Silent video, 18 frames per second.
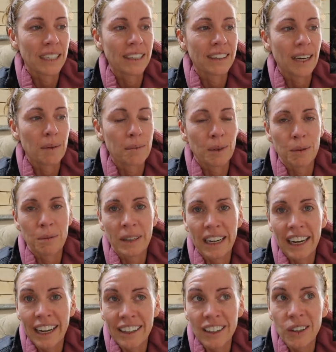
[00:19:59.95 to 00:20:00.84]
in that
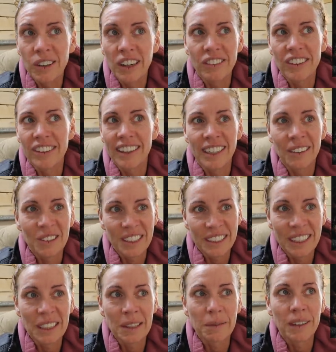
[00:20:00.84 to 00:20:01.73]
moment I knew everything
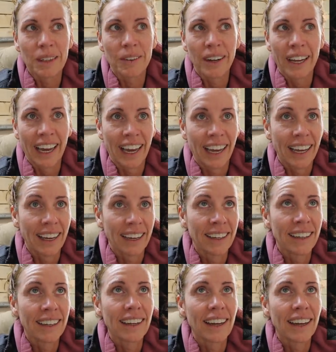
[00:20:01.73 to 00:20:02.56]
was gonna be okay.